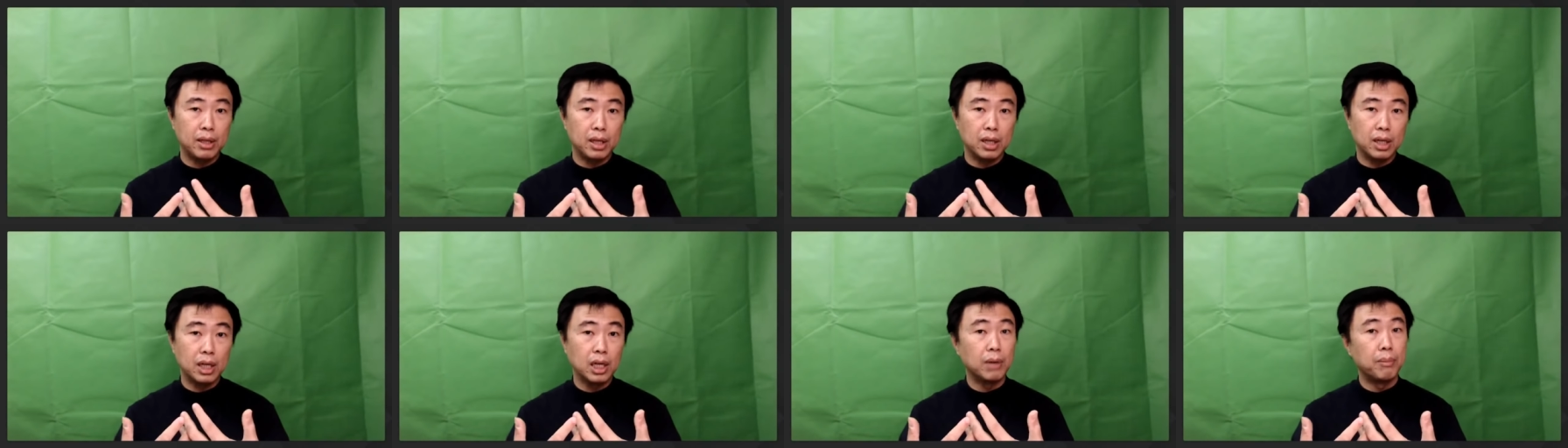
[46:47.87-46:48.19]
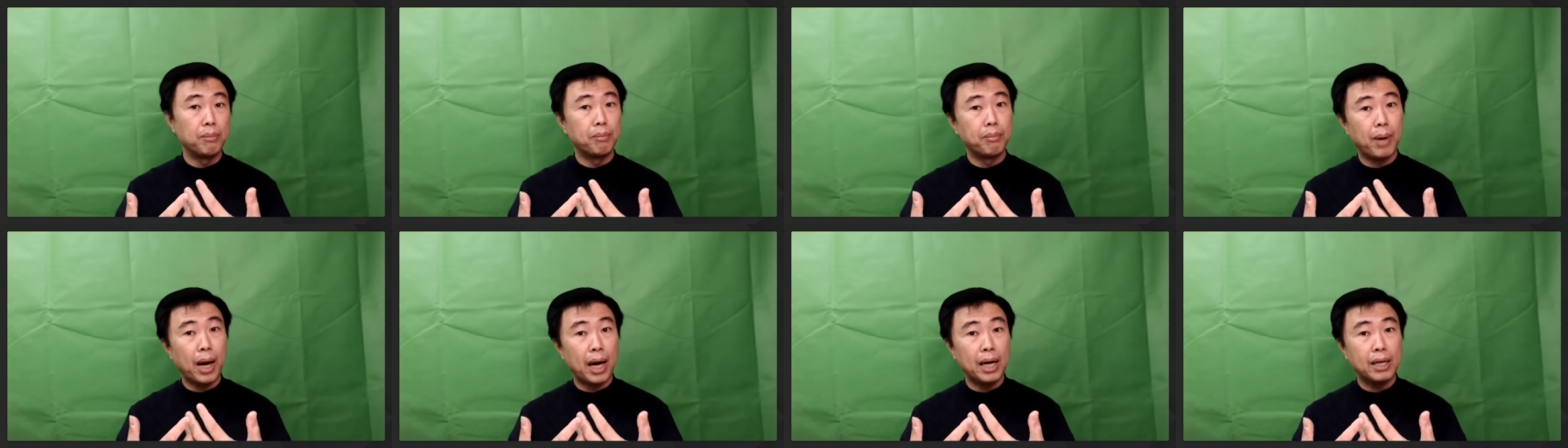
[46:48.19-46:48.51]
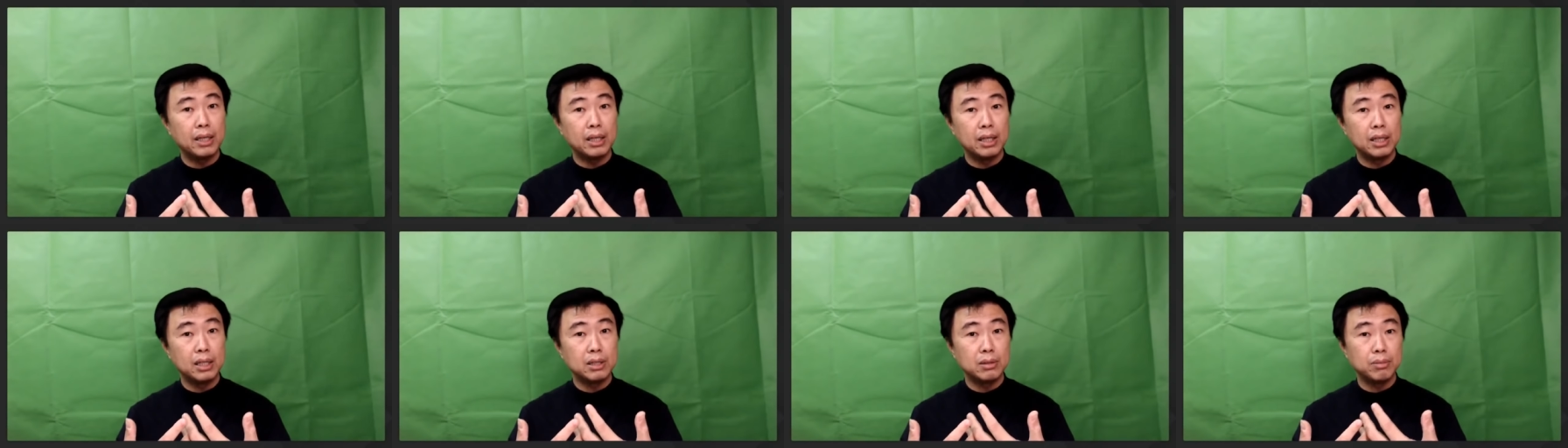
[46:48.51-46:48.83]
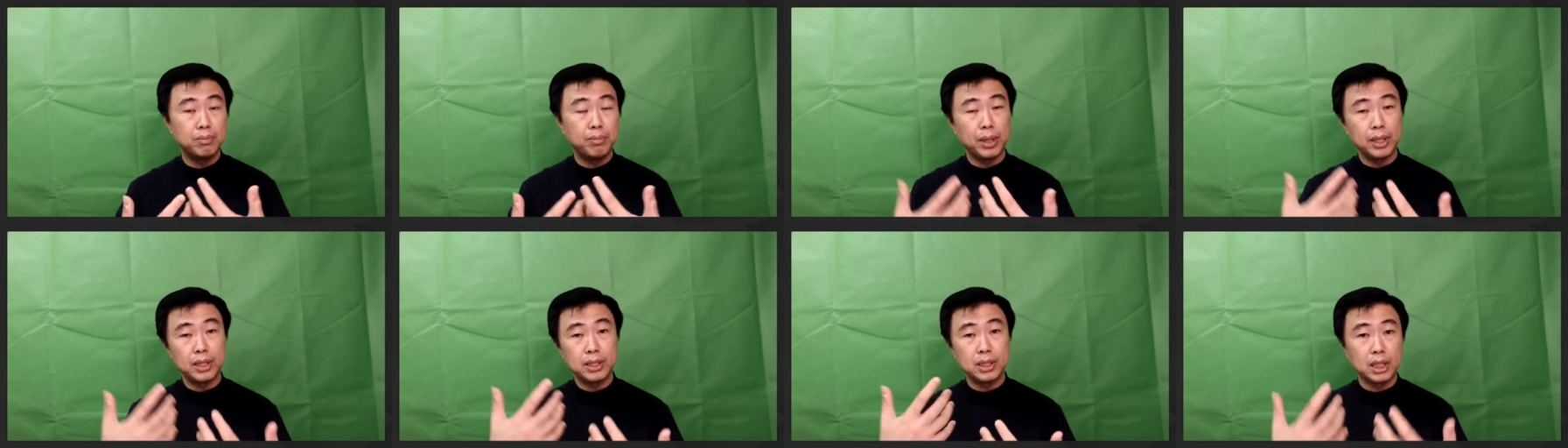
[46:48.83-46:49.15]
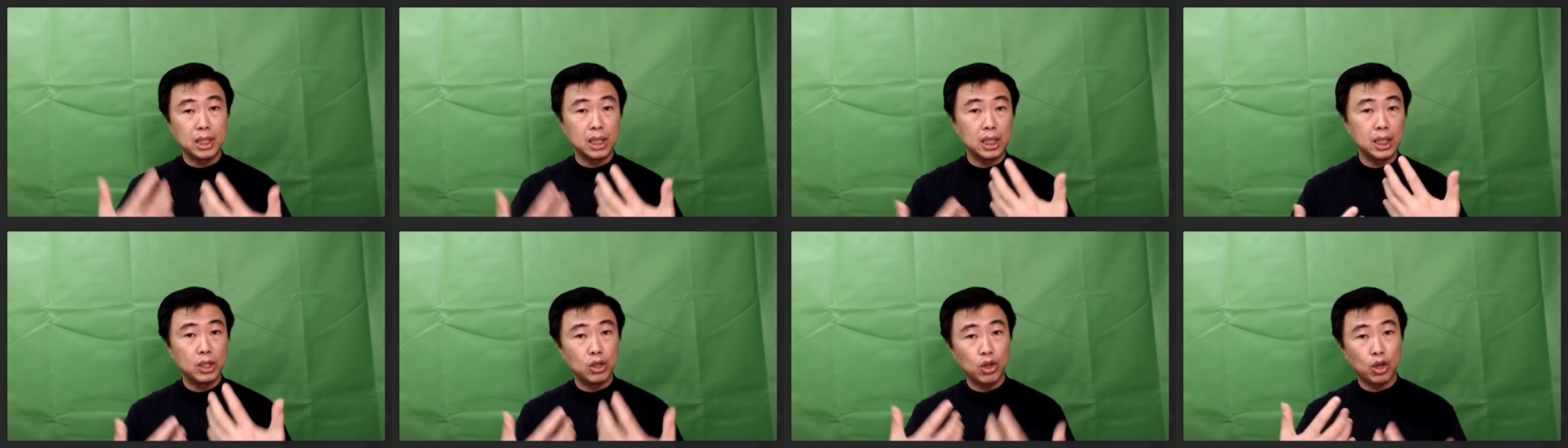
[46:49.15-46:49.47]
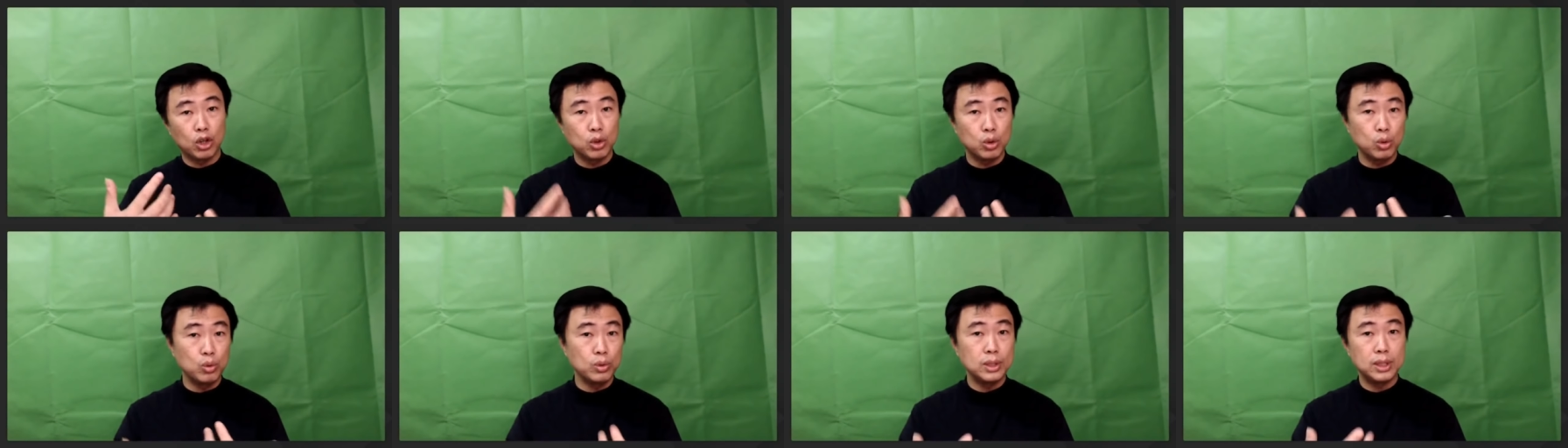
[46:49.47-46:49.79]
the combine is basically
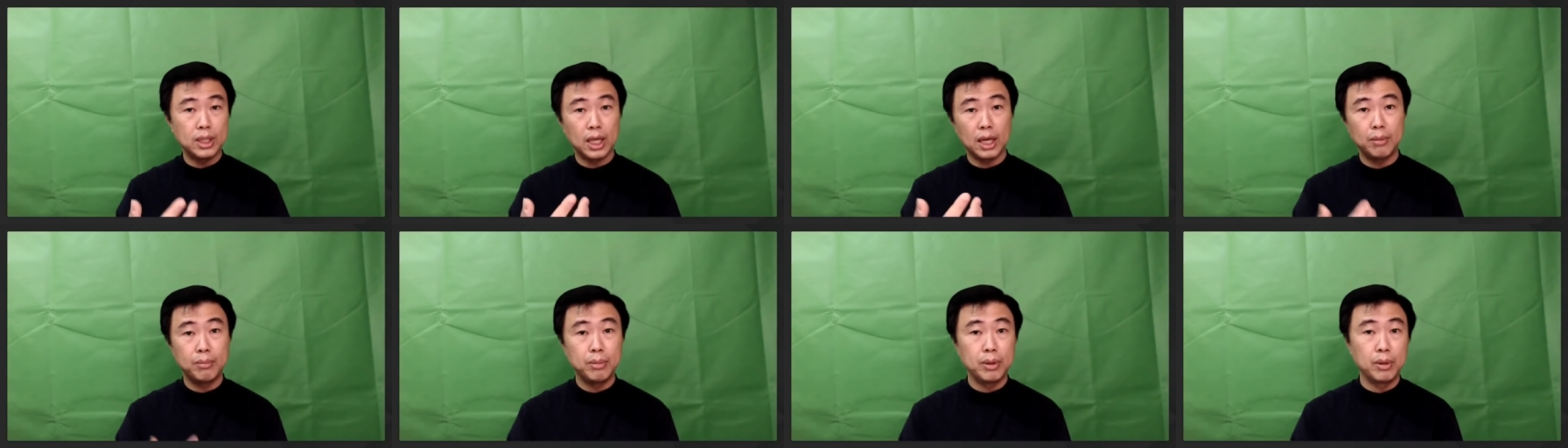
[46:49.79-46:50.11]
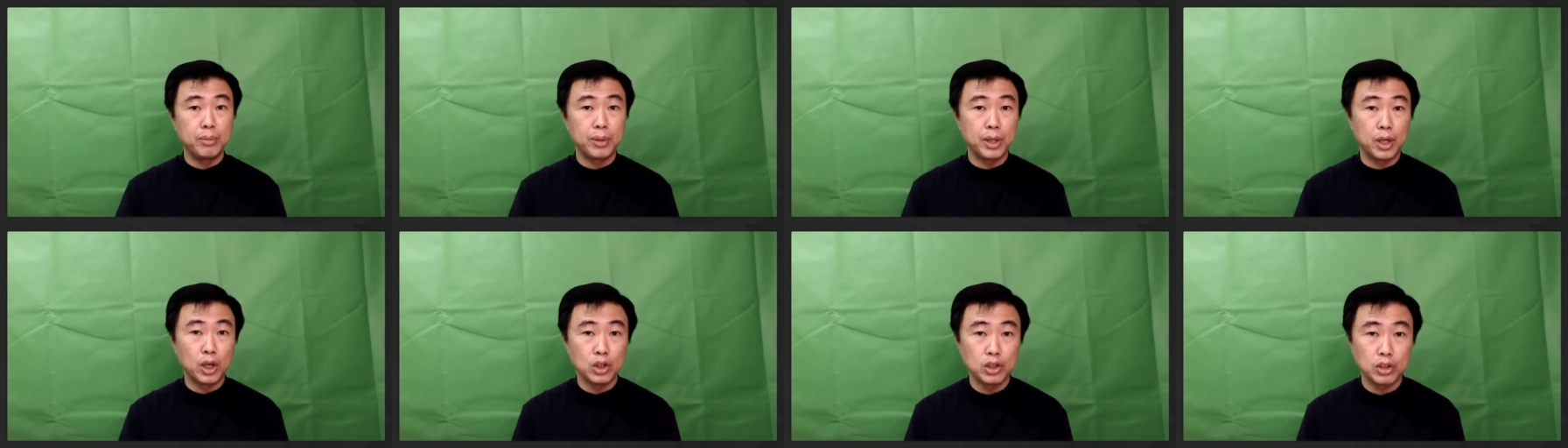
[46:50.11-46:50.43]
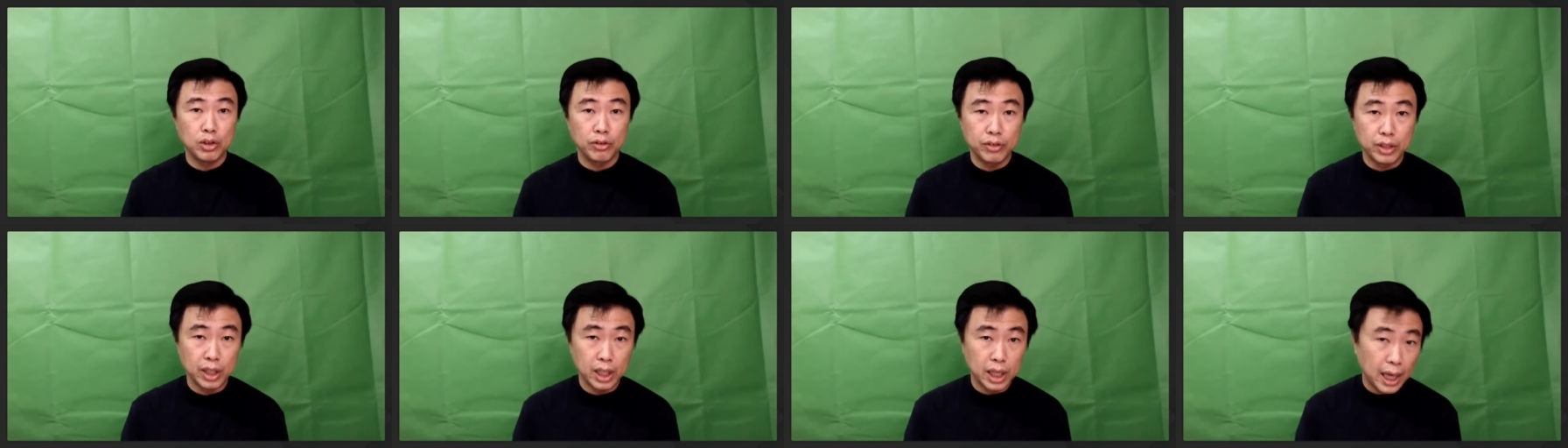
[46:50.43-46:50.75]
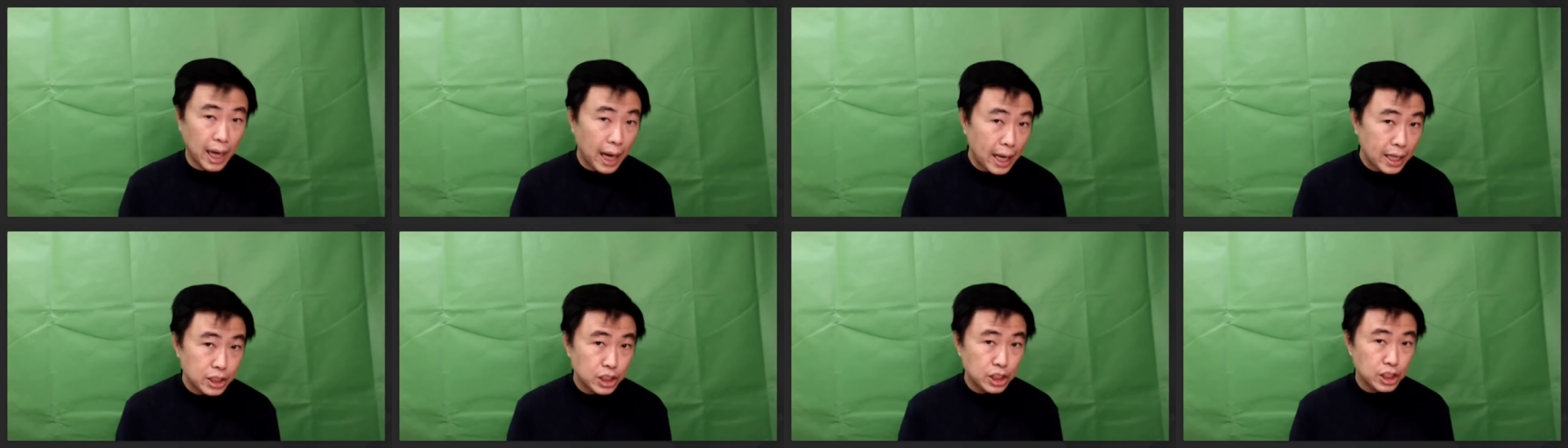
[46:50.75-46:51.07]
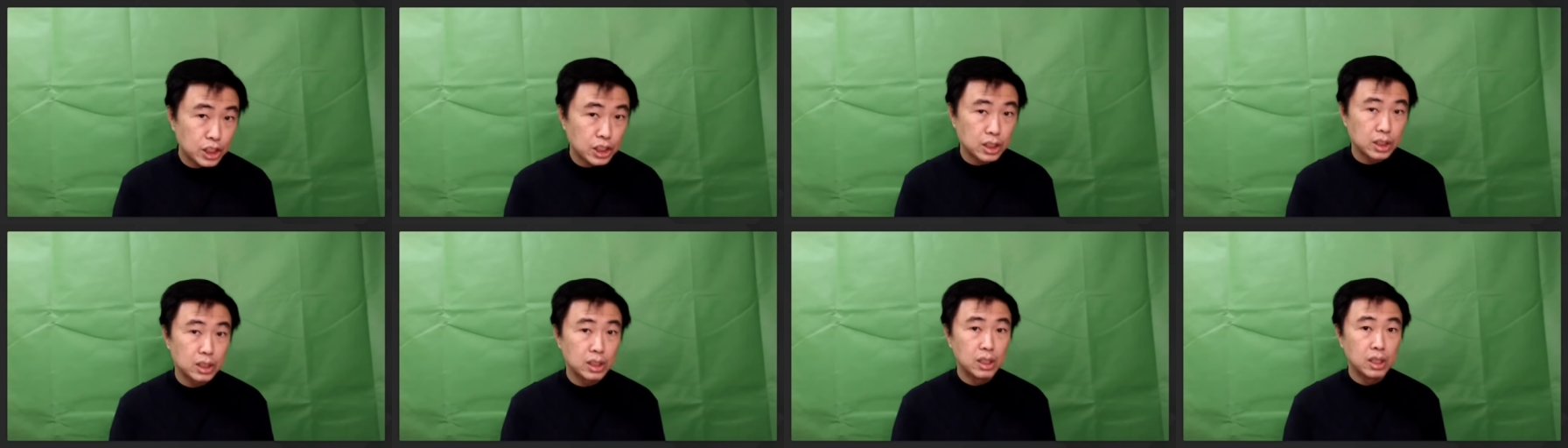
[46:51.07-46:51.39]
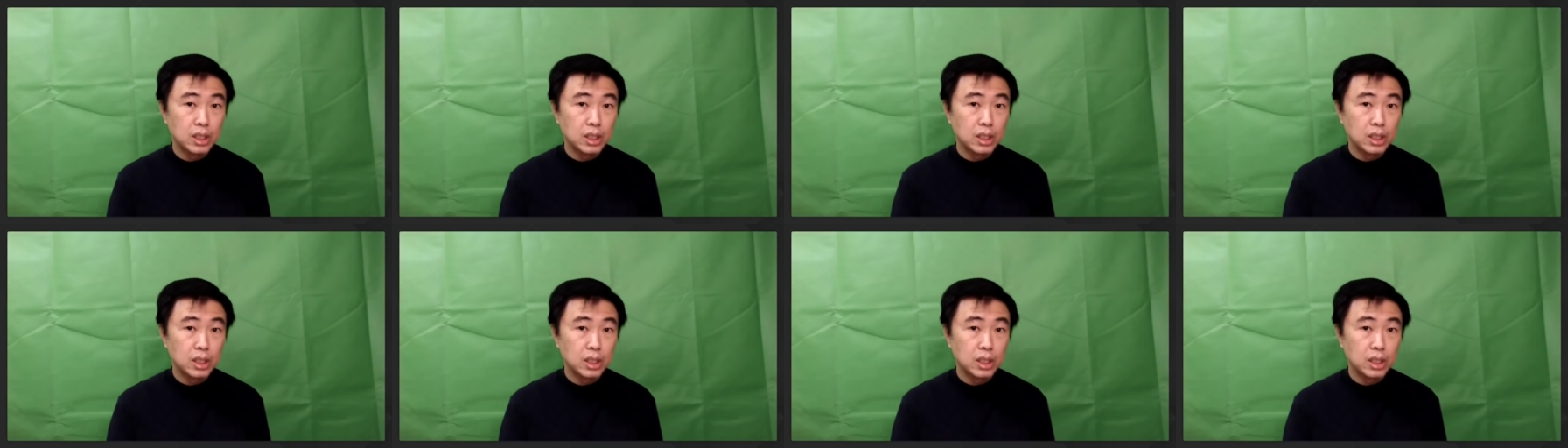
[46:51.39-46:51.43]
not too stable because of the clash.